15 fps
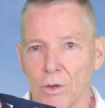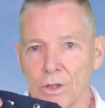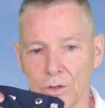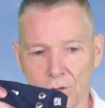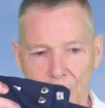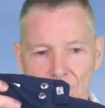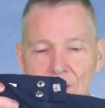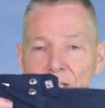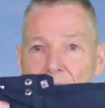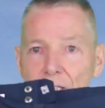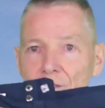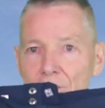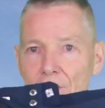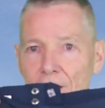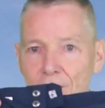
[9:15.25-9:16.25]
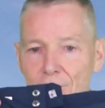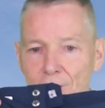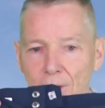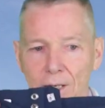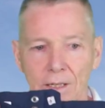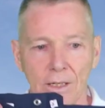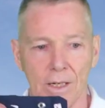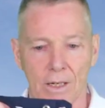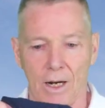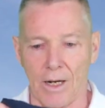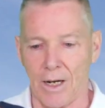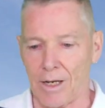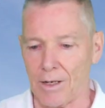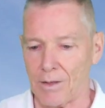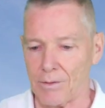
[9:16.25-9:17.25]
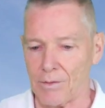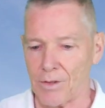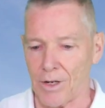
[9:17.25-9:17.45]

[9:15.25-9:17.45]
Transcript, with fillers: good to the knees kind of thing. Uh,